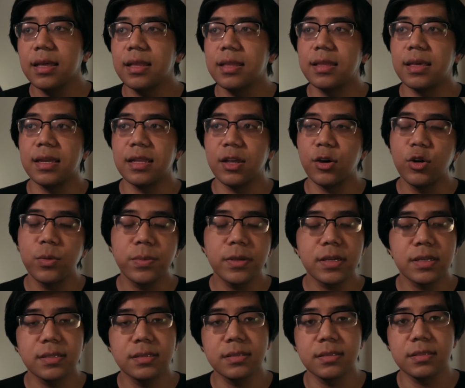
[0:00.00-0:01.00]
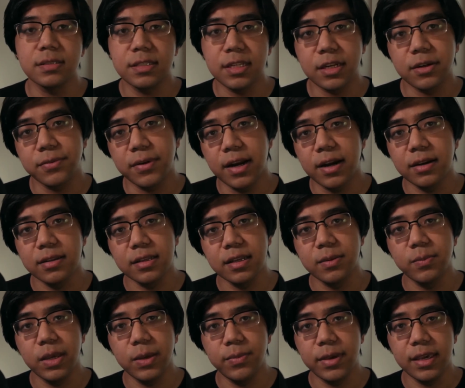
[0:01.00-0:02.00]
then I hope you can stick around and
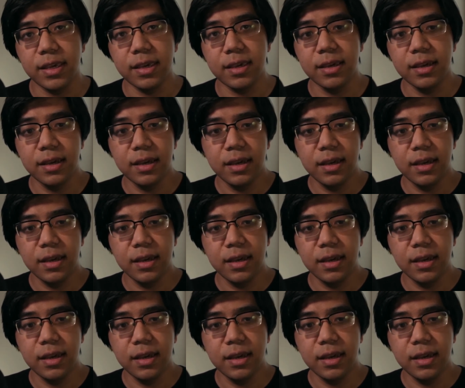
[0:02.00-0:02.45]
maybe